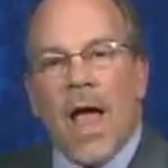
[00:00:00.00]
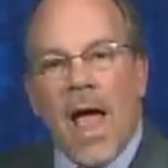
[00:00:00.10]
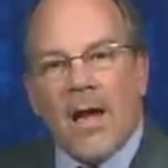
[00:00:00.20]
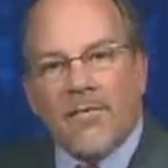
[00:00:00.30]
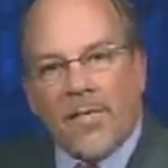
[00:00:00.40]

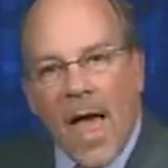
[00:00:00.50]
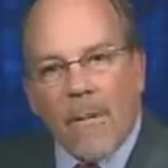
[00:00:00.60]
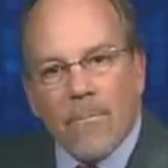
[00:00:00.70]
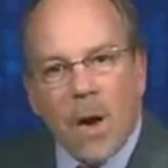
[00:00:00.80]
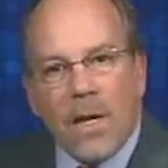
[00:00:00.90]
and if
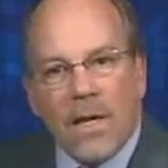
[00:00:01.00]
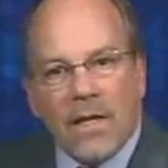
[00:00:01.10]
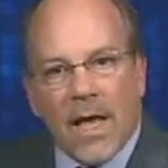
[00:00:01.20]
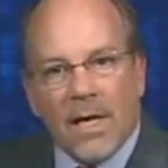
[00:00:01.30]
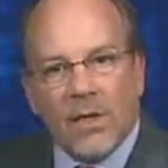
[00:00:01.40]
that money
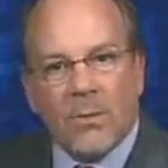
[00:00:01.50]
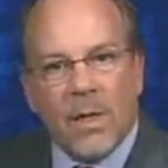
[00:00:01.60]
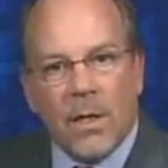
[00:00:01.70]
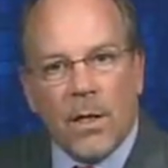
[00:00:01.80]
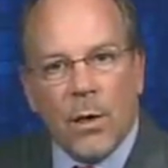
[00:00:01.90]
then is
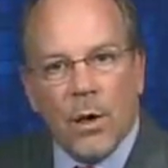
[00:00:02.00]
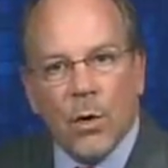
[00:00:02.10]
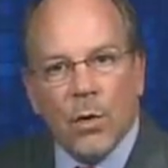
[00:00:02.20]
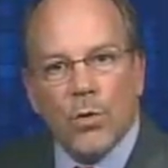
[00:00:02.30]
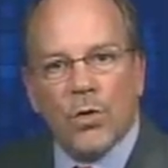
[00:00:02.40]
being
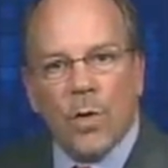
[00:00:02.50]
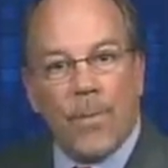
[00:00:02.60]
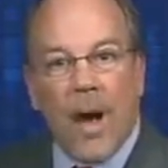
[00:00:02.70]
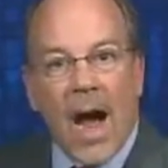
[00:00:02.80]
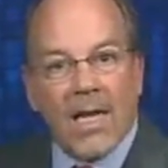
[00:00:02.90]
used to
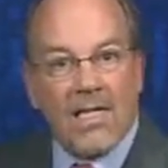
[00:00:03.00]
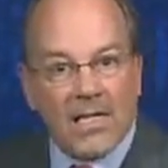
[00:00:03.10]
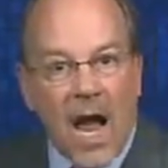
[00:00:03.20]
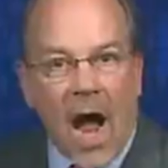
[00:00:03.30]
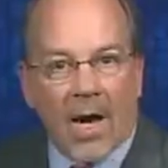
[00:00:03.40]
buy
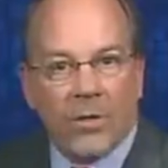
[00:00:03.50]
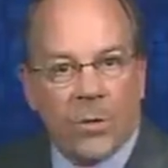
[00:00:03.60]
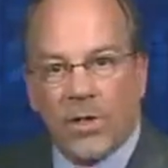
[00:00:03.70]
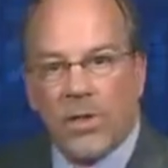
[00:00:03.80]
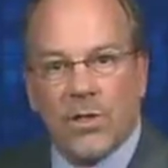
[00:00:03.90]
stocks,
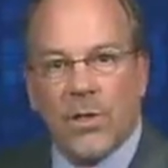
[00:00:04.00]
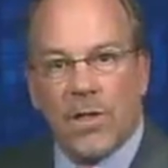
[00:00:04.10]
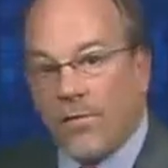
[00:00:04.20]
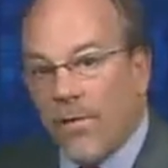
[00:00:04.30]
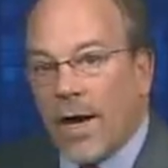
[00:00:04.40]
which is
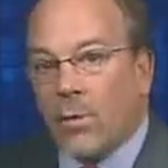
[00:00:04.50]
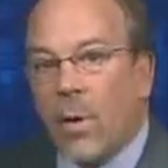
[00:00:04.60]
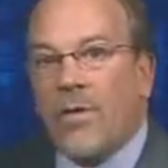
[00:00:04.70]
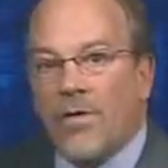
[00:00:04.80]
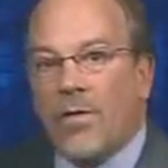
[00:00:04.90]
in effect
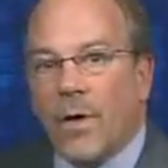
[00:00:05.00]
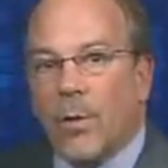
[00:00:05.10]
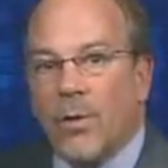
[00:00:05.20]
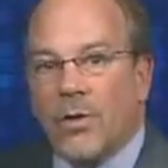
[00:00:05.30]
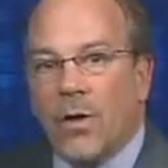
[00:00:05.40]
what the
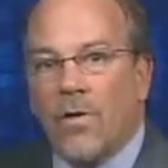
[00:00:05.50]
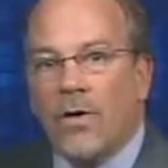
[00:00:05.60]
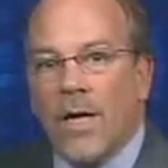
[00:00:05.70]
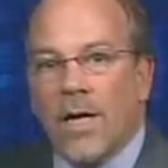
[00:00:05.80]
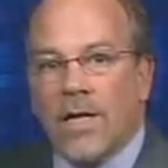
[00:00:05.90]
Federal
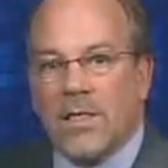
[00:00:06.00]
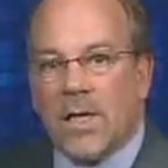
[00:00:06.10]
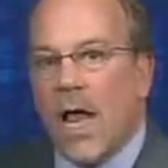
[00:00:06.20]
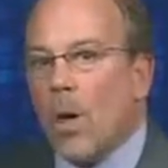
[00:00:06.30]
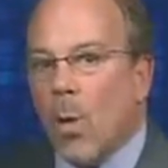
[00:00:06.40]
Reserve is
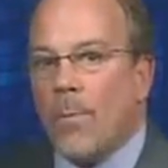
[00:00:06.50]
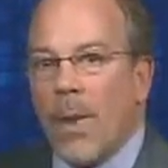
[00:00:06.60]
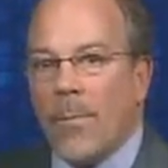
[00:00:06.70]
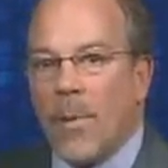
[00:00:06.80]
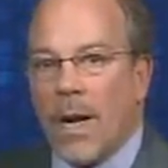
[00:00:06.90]
saying, what
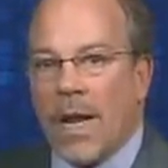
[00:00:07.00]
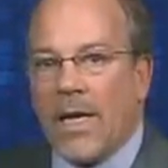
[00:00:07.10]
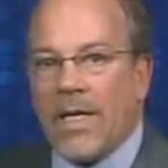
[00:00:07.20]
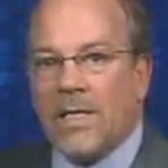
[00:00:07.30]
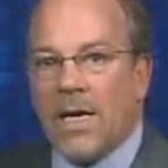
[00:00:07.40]
Ben
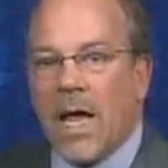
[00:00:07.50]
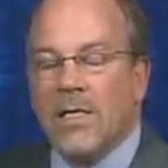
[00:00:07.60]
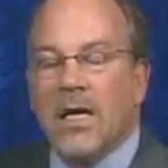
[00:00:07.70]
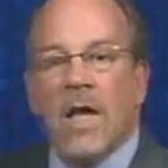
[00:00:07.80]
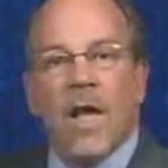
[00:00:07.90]
Bernanke
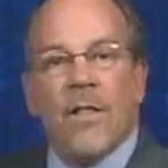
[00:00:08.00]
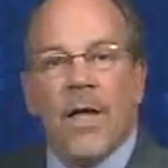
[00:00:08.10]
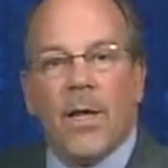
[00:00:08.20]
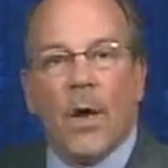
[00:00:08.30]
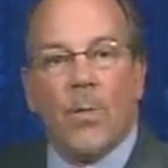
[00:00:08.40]
says,
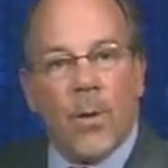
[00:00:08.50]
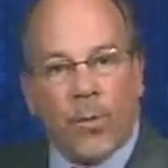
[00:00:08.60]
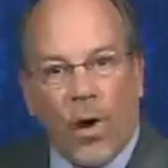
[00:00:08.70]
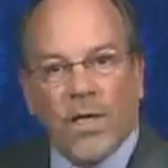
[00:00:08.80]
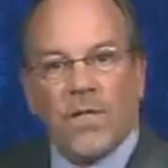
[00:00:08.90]
then the
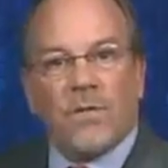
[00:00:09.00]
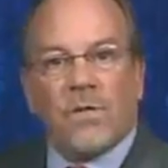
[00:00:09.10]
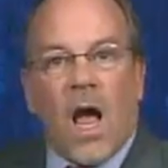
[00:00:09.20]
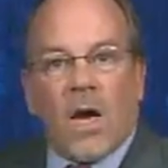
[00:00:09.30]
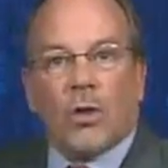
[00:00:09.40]
price of
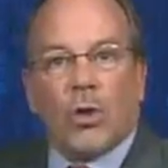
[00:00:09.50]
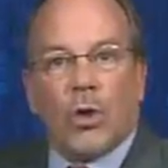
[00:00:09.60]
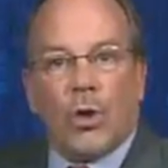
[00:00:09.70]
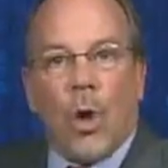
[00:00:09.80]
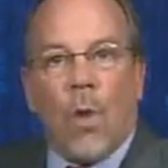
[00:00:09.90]
stocks
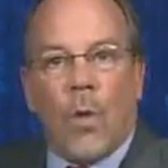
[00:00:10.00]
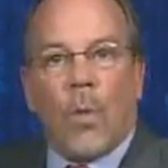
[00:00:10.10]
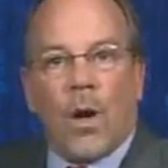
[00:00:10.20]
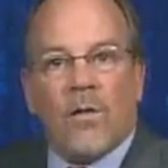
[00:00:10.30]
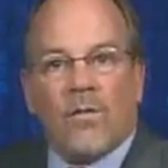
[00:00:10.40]
should go
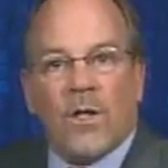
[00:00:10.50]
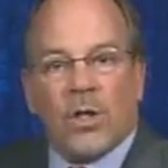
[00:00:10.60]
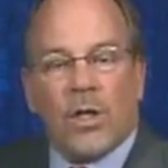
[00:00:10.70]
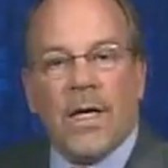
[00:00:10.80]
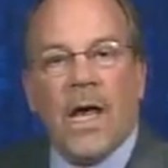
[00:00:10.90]
up
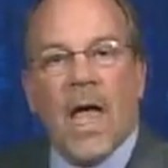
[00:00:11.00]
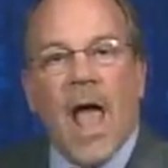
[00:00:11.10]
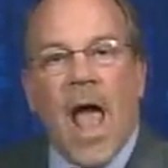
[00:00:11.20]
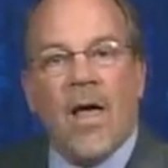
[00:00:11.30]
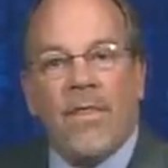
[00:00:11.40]
artificially,
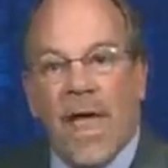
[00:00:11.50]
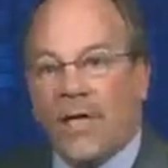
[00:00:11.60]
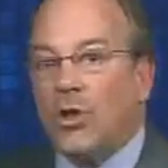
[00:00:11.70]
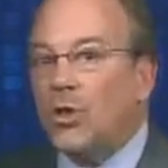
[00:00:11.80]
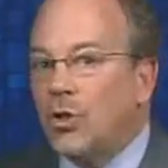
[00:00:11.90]
and
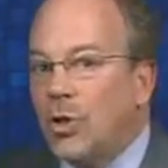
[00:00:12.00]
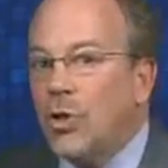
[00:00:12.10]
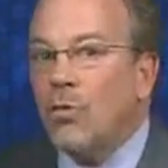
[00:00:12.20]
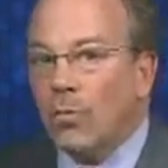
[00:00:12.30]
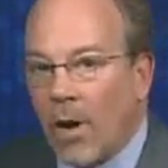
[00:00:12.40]
that
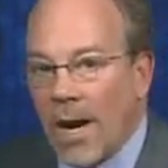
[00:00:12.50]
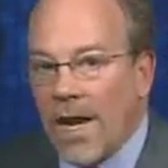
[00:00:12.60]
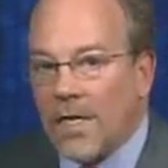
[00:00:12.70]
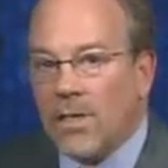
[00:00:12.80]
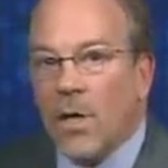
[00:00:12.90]
should
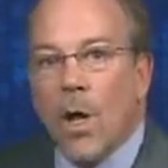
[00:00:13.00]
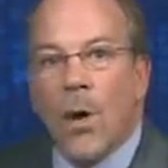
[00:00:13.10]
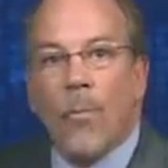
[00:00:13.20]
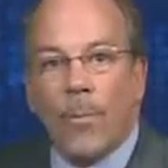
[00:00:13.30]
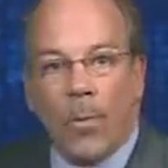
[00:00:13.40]
raise
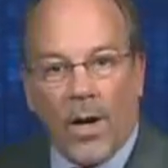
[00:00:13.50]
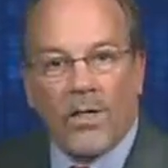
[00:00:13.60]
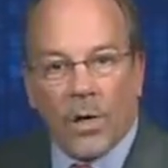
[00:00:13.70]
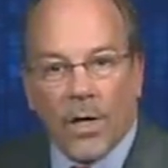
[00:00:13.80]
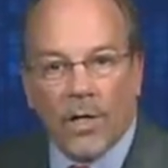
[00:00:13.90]

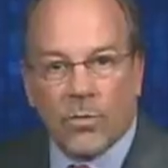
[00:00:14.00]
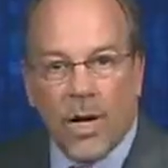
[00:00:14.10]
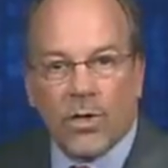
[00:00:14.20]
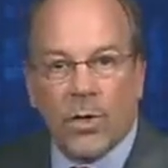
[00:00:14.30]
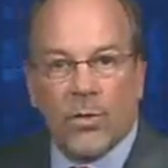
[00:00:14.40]
price-earnings
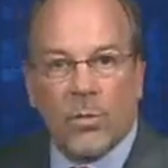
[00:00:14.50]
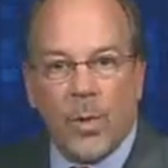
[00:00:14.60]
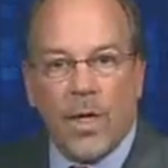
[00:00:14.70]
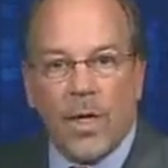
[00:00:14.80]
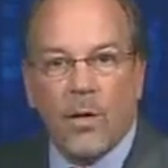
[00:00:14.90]
ratios.
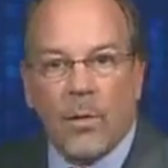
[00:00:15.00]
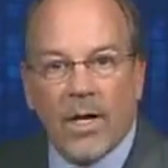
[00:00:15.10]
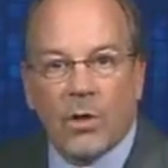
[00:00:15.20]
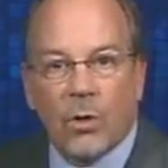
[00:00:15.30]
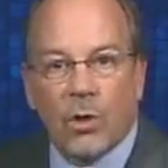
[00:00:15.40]
PE
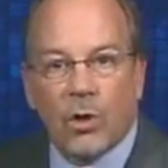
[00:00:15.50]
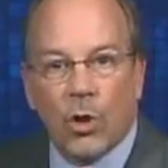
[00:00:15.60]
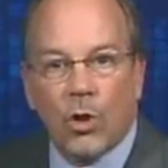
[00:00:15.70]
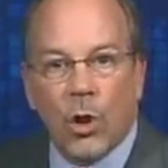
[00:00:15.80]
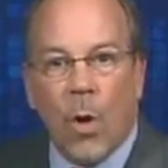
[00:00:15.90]
ratios
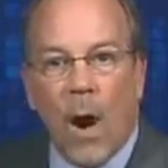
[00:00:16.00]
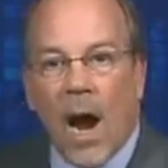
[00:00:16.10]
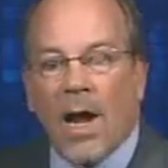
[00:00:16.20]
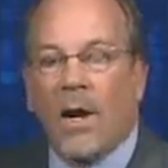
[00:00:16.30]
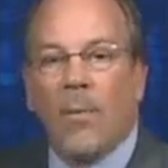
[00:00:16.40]
should go
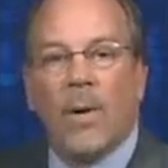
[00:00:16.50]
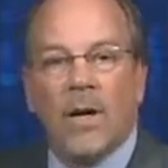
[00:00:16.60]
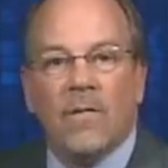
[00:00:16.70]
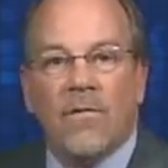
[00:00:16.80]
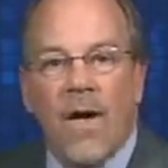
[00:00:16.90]
higher.
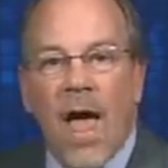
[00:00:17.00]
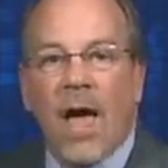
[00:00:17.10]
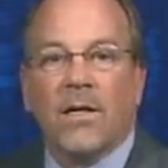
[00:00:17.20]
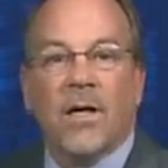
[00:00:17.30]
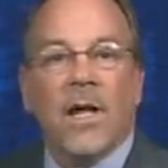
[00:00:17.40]
But in
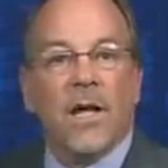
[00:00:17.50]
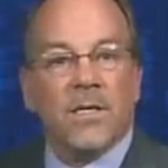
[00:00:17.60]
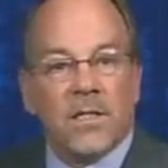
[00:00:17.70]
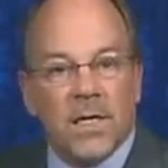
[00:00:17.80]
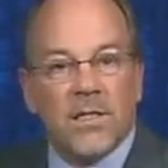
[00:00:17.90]
fact,
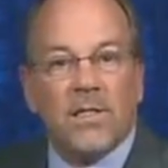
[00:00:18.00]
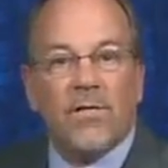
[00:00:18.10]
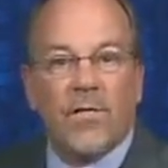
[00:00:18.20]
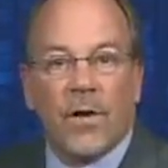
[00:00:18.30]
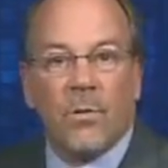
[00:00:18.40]
since
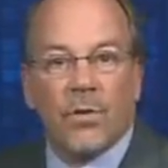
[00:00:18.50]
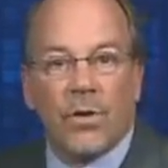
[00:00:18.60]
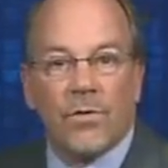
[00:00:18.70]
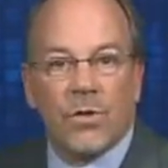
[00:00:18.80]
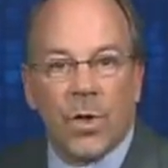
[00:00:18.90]
the Federal
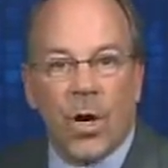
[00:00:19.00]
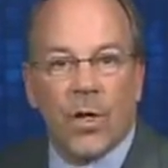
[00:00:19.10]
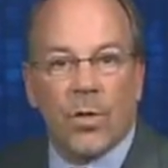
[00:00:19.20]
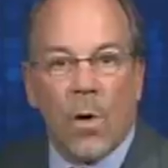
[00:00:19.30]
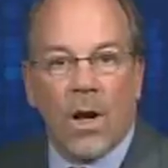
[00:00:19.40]
Reserve
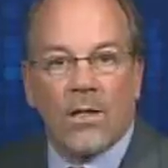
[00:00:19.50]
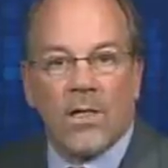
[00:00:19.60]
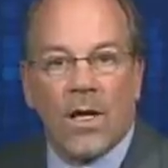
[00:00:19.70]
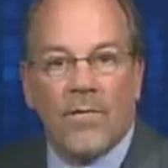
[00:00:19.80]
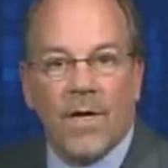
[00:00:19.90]
started
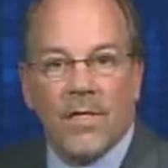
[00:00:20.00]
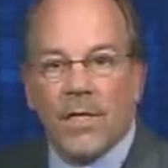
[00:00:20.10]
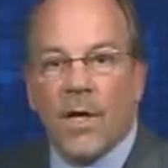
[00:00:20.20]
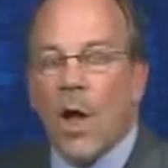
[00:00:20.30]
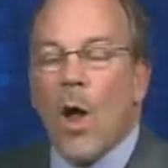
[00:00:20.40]
quantitative
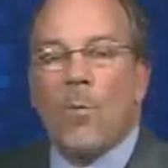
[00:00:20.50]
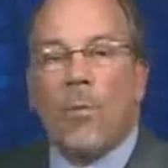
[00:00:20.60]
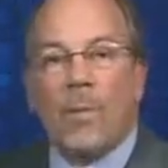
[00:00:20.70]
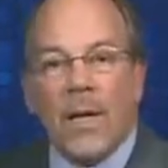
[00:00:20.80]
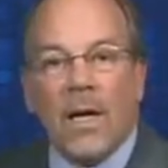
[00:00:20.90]
easing,
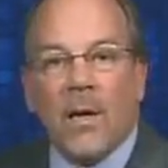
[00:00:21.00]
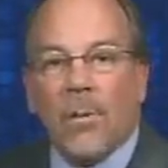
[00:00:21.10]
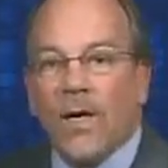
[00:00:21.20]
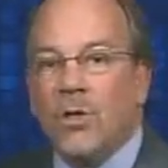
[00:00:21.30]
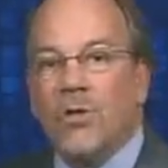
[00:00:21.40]
PE
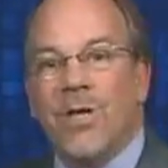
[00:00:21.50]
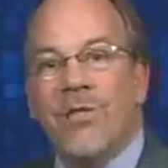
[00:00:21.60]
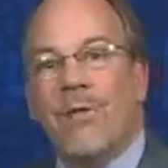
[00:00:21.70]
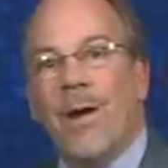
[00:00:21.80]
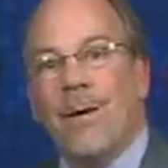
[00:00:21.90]
ratios
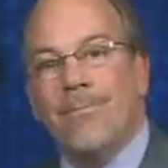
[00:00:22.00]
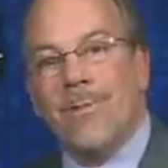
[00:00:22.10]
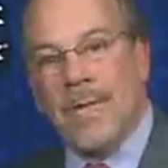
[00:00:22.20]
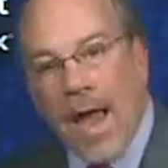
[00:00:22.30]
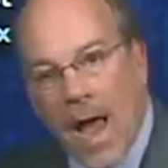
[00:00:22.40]
have come
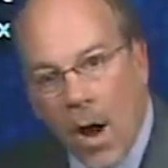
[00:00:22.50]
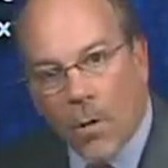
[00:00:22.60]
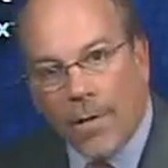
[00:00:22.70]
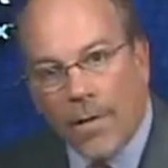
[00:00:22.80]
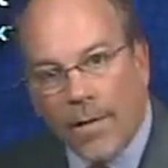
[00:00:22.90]

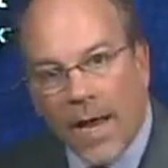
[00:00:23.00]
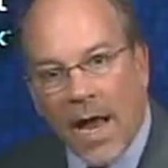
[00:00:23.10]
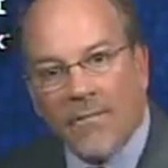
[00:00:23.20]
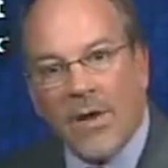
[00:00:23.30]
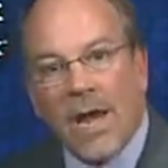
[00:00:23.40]
down. They
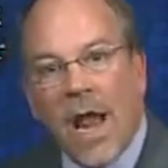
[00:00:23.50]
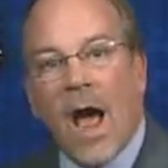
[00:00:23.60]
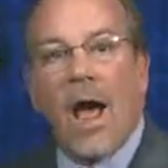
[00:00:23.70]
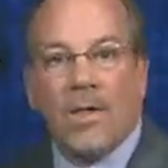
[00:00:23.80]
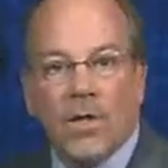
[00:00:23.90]
have
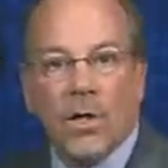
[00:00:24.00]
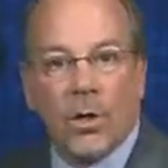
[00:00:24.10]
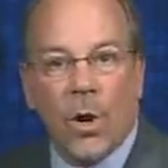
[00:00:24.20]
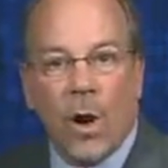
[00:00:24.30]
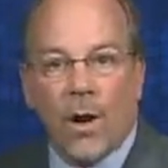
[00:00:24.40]
not
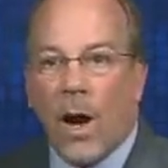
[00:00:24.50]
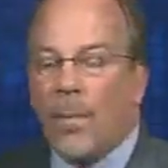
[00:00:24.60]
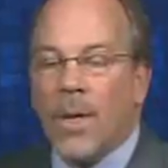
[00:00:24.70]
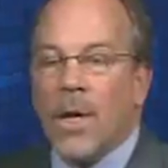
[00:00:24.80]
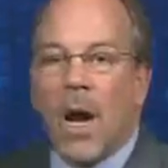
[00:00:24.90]
gone
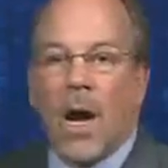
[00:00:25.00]
up.